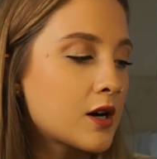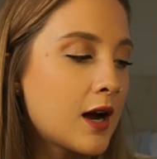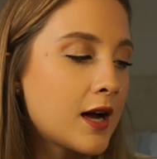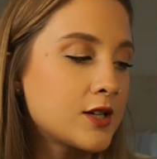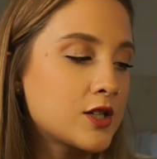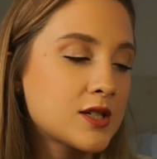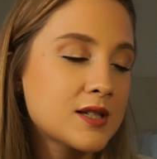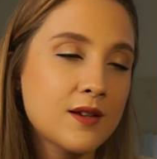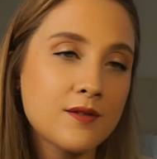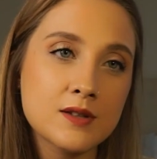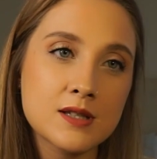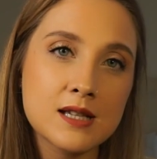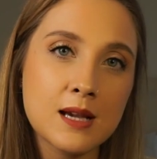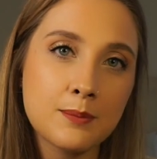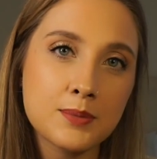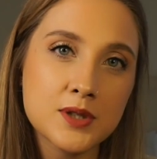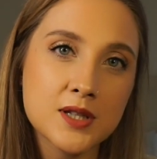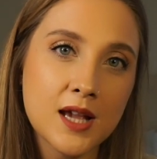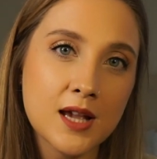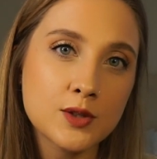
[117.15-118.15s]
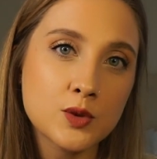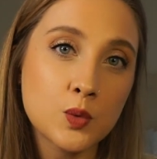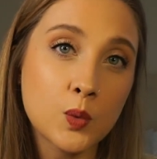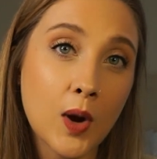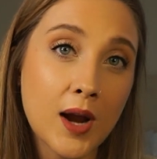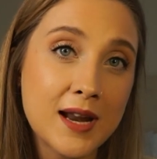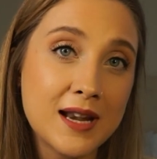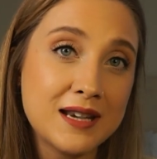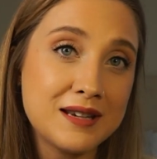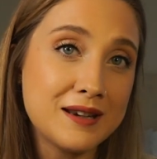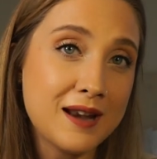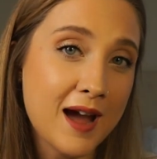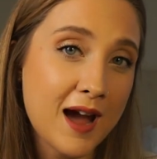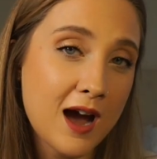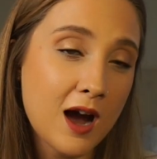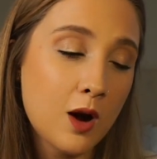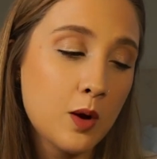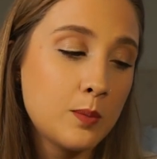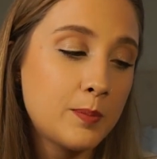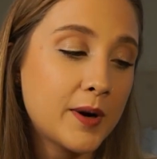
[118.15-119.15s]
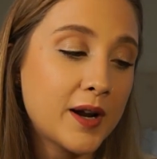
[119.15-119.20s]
I just have a sample size right now,